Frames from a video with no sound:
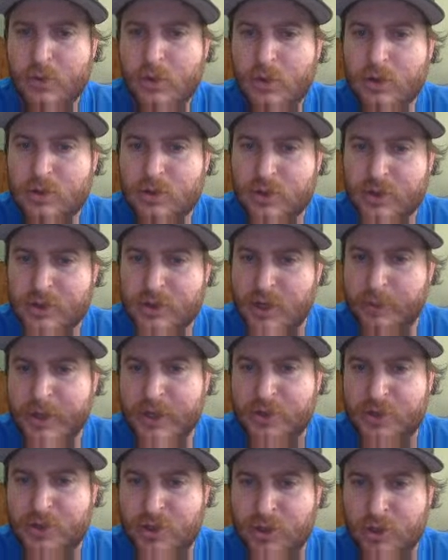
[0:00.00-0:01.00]
So it's going to
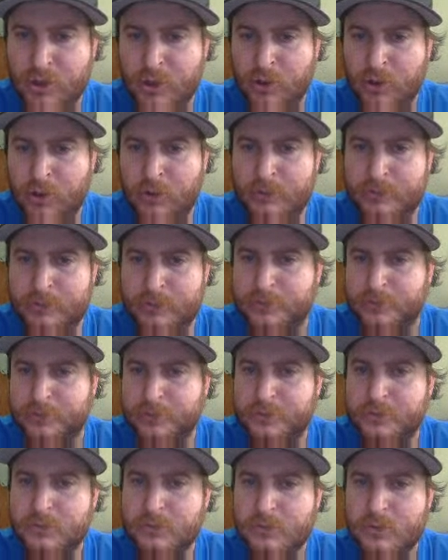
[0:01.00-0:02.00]
be 2
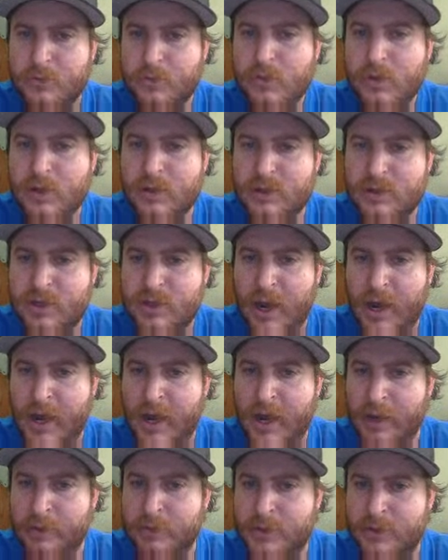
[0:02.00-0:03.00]

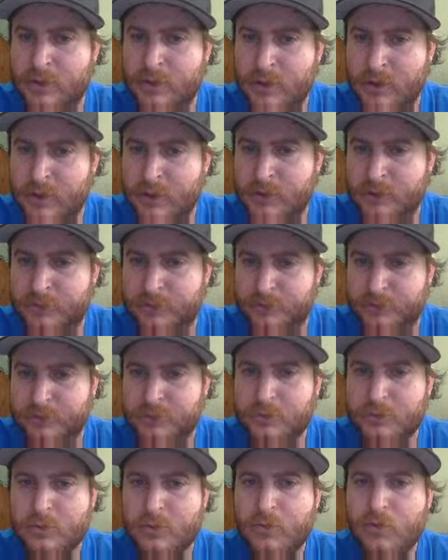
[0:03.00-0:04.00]
times
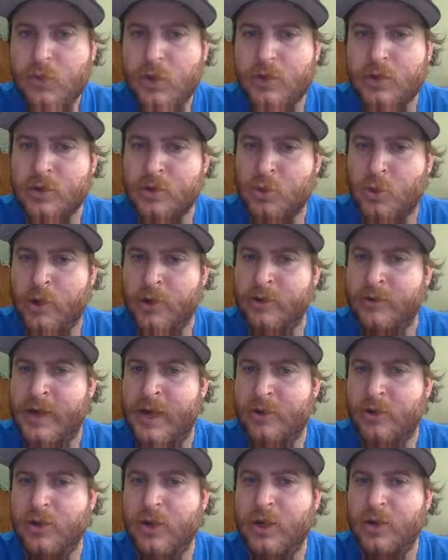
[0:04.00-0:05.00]
the square root. Now
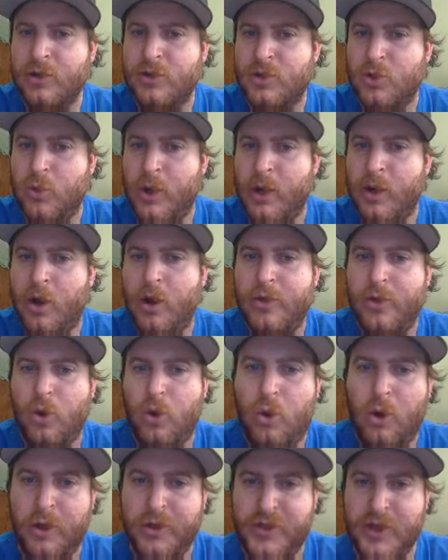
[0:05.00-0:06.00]
you need to square the
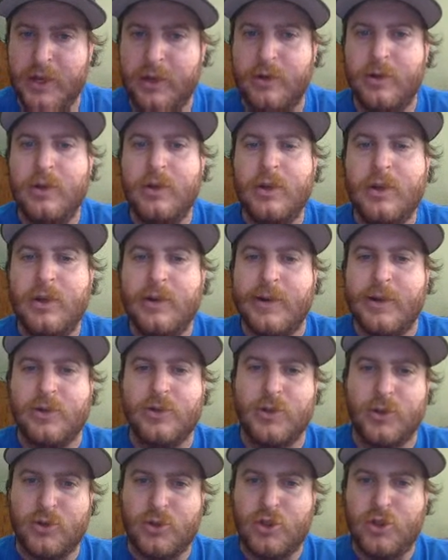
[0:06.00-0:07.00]
whole thing.
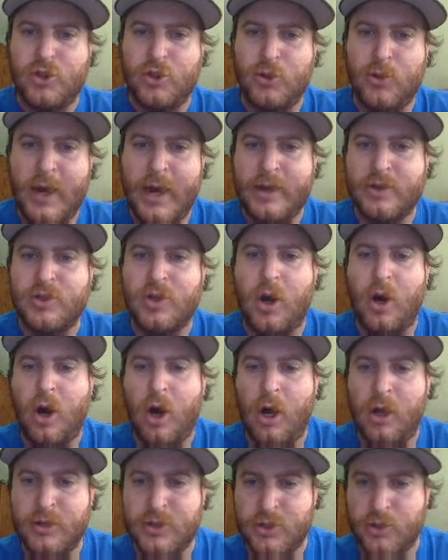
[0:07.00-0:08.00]
So 2x
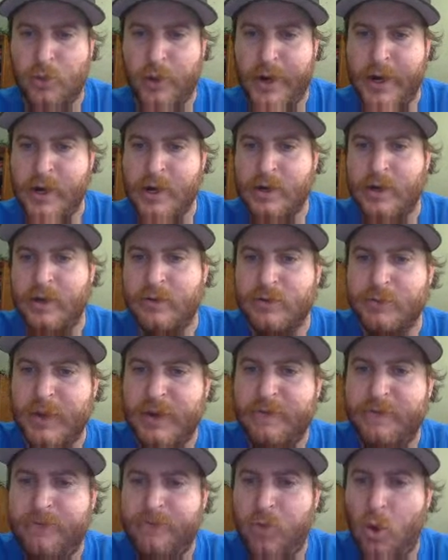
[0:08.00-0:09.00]
all squared gives
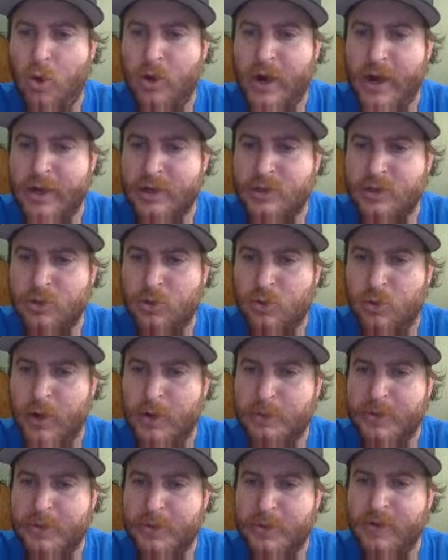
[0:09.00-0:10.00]
me 4x
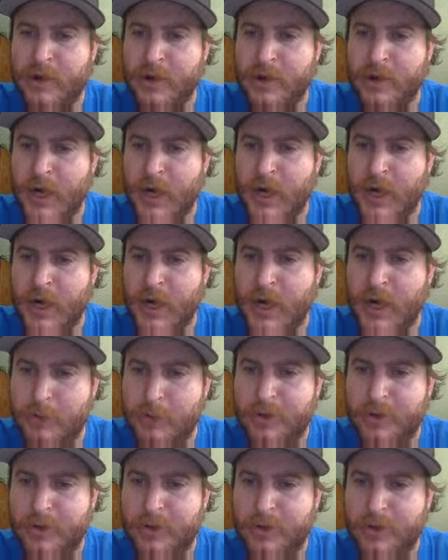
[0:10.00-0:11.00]
squared. Be very careful
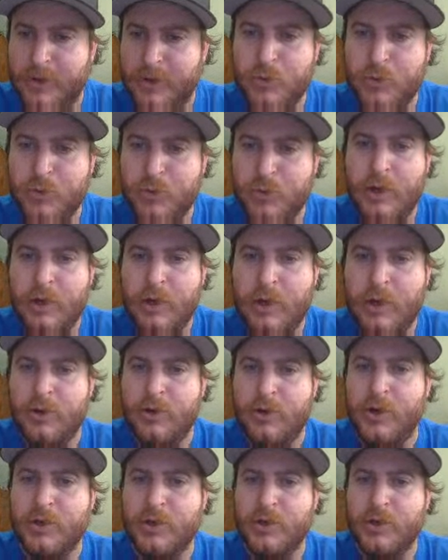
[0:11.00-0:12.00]
about that.
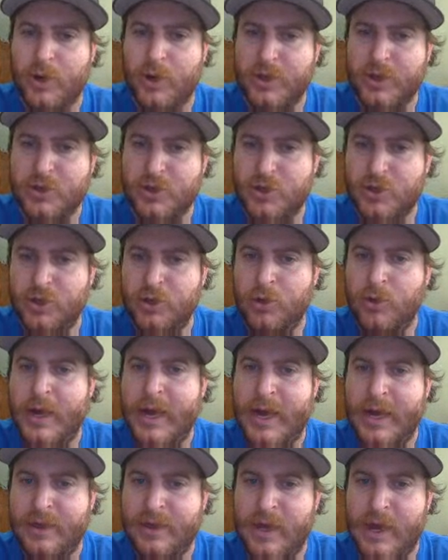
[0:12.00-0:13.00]
You need to square the 2
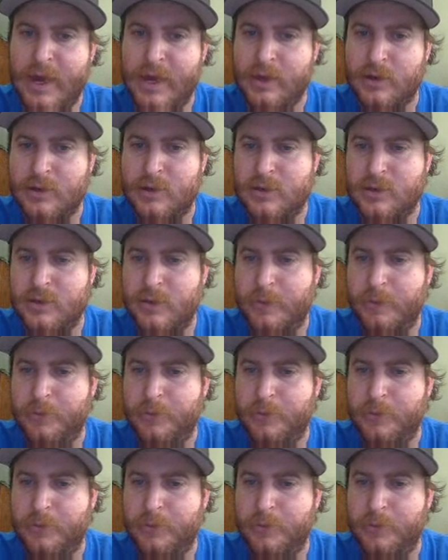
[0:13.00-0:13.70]
and the x.